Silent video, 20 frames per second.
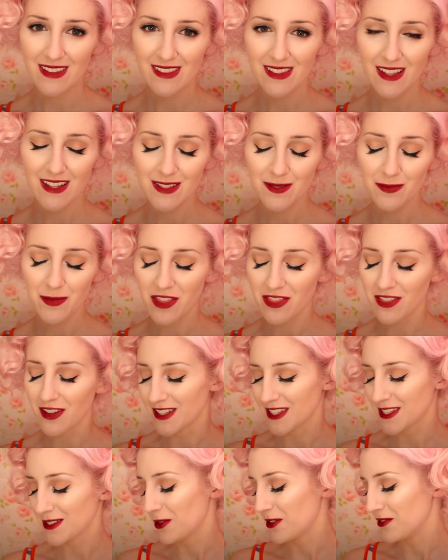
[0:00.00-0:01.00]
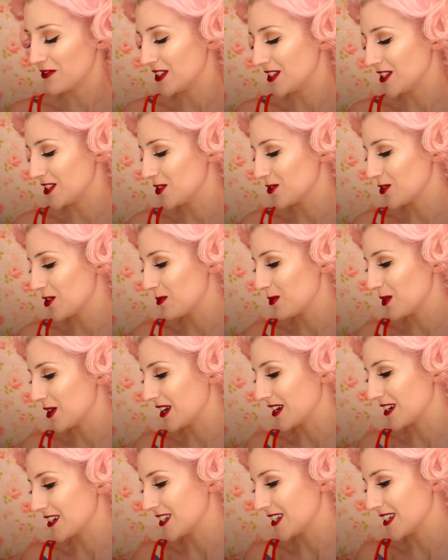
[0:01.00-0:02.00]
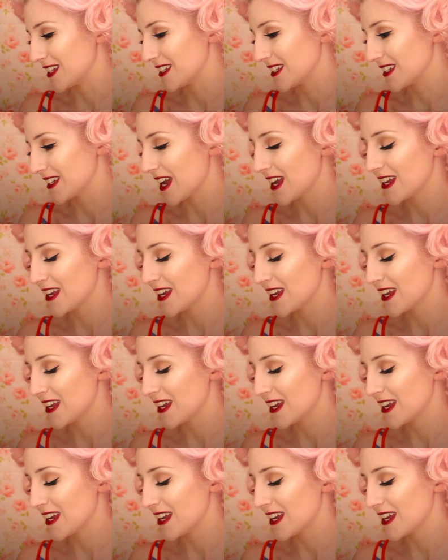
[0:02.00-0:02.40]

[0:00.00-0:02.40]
that's my thoughts about vintage reproduction.